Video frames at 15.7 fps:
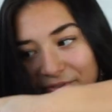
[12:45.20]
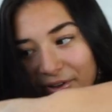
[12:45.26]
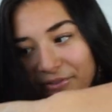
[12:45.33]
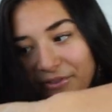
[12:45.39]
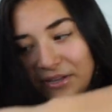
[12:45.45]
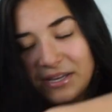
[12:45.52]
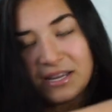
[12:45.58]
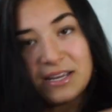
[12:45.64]
felt
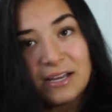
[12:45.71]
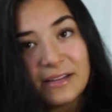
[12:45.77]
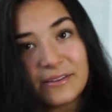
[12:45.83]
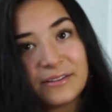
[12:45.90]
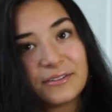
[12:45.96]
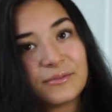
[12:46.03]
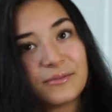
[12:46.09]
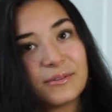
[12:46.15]
the heat on
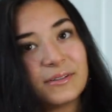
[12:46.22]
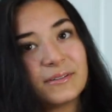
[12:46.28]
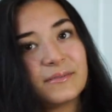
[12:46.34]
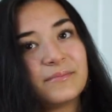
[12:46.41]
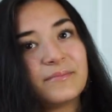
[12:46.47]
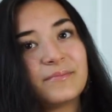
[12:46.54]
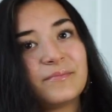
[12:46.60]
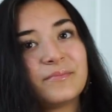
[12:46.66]
this one.
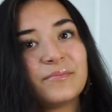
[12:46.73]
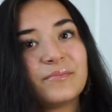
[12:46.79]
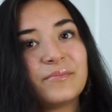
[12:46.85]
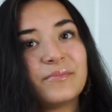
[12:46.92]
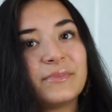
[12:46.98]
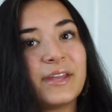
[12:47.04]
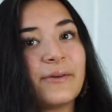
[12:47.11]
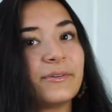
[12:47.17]

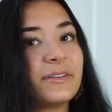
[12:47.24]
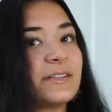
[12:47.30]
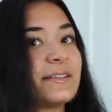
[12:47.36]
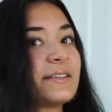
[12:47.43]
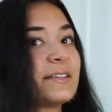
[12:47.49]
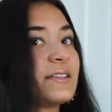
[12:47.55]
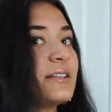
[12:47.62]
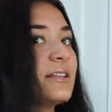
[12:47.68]
That one's
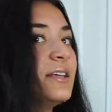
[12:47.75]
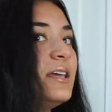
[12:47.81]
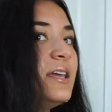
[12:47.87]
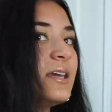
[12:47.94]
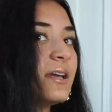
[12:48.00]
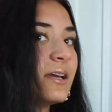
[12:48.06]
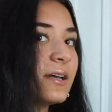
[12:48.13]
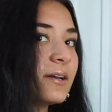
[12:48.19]

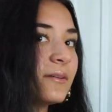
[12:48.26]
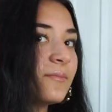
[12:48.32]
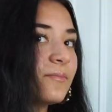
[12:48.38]
sleek.